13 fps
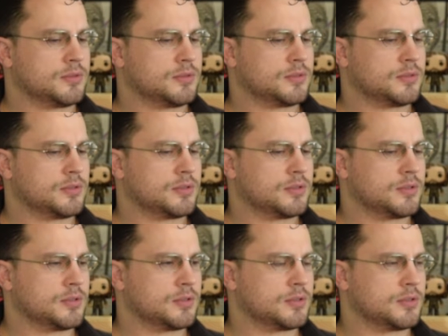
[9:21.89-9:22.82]

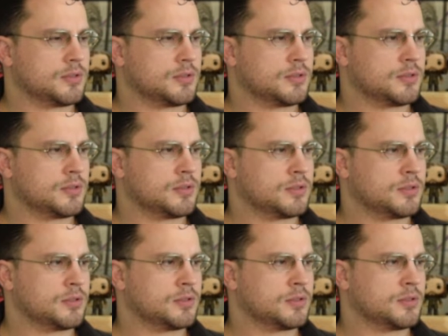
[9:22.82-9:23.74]

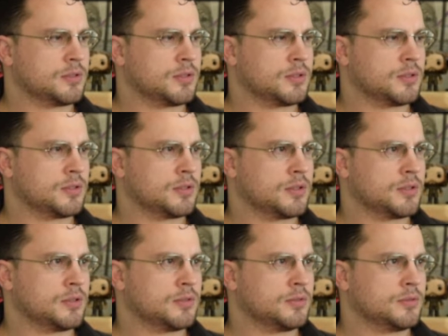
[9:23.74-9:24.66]

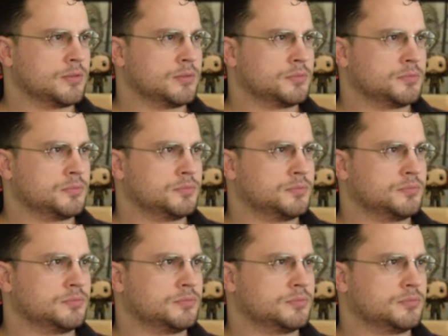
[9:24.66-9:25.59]

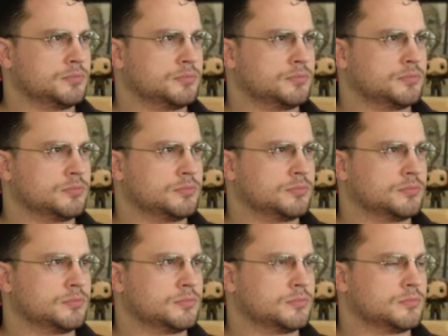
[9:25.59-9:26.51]

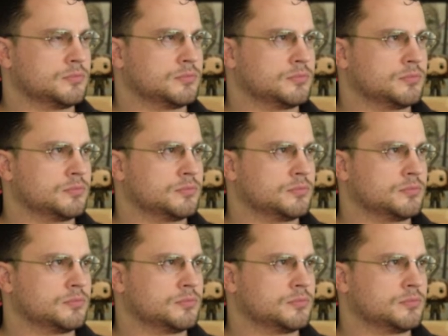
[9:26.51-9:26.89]
The person shown says nothing.